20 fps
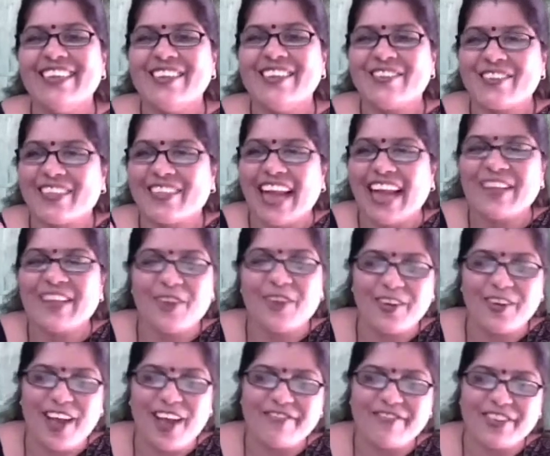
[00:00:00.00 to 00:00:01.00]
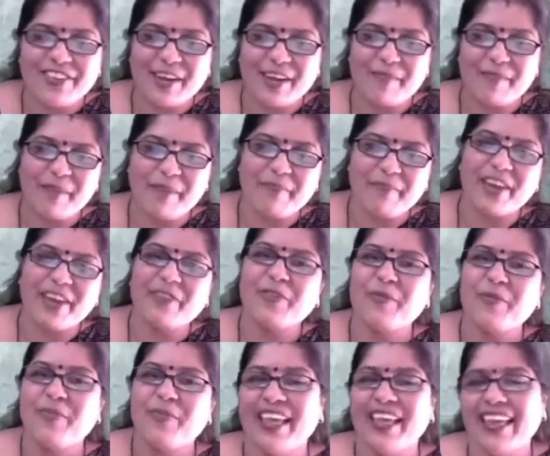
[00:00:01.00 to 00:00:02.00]
so that's what you have to remember to
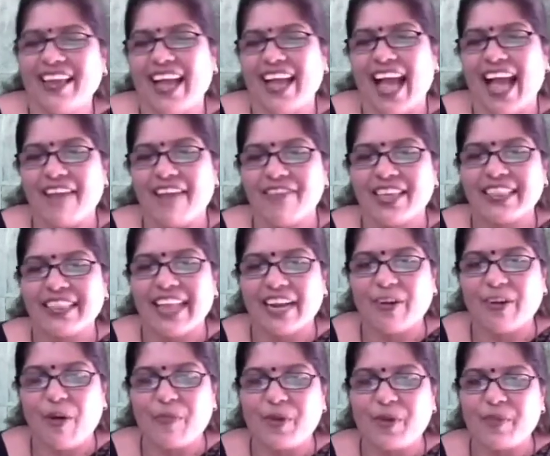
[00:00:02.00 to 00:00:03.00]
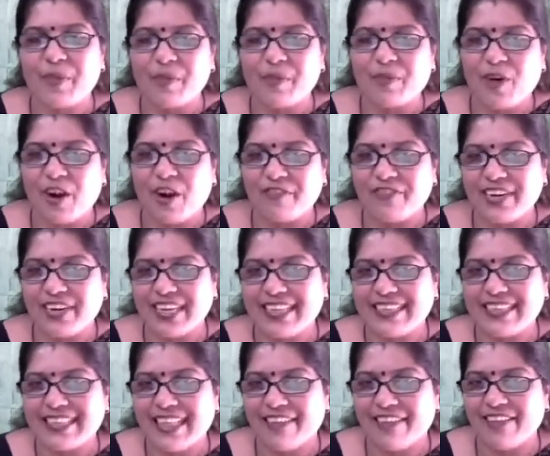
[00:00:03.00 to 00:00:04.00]
be having that optimum
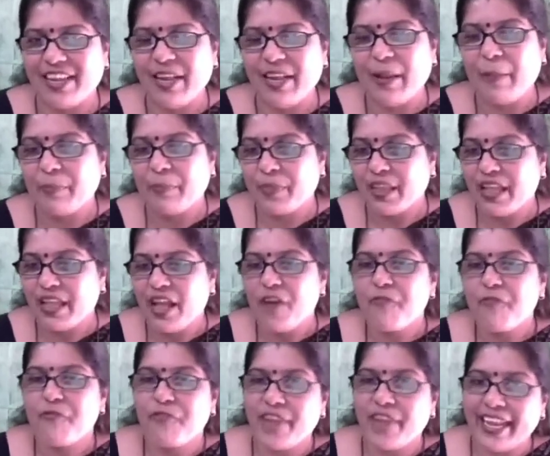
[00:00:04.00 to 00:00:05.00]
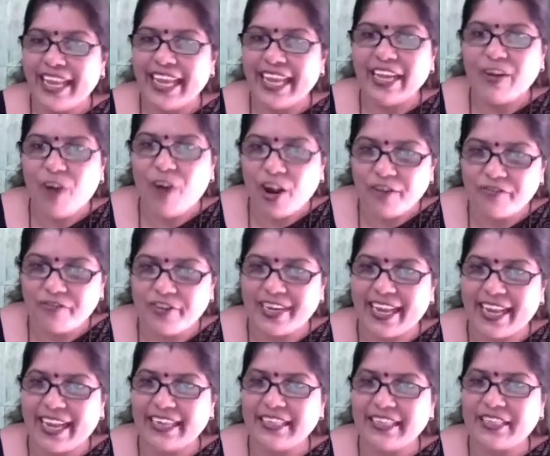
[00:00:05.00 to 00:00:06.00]
confidence level. Feeling
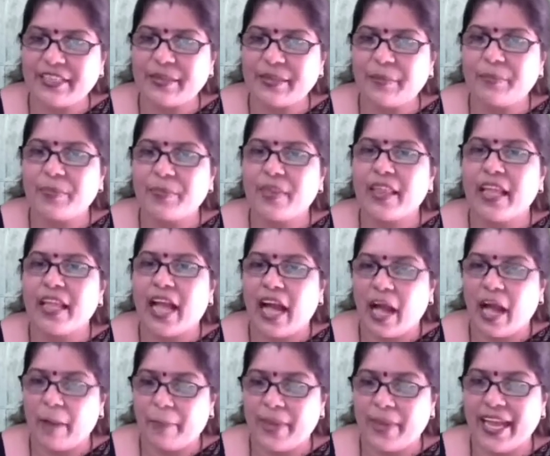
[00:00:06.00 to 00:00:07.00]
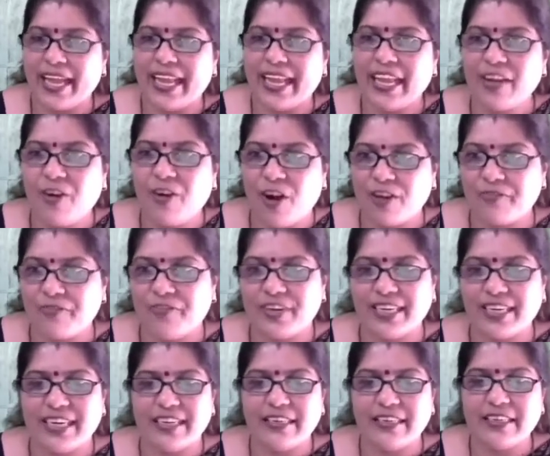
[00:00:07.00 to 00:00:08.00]
confident, appearing
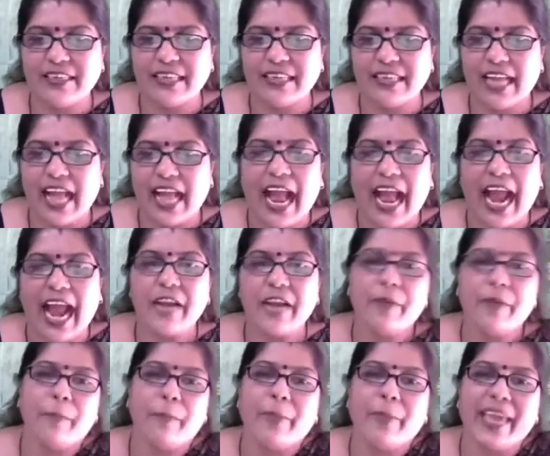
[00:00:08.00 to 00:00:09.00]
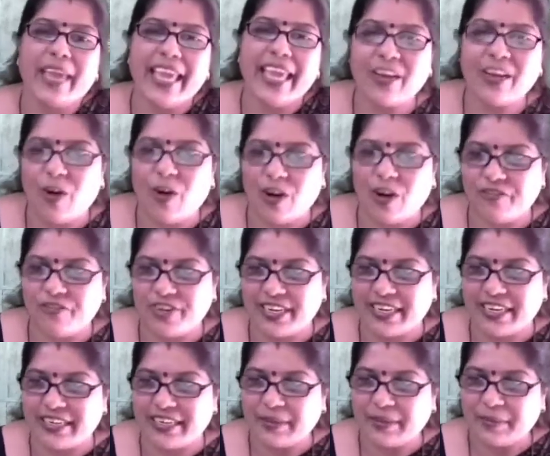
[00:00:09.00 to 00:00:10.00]
confident, and being confident.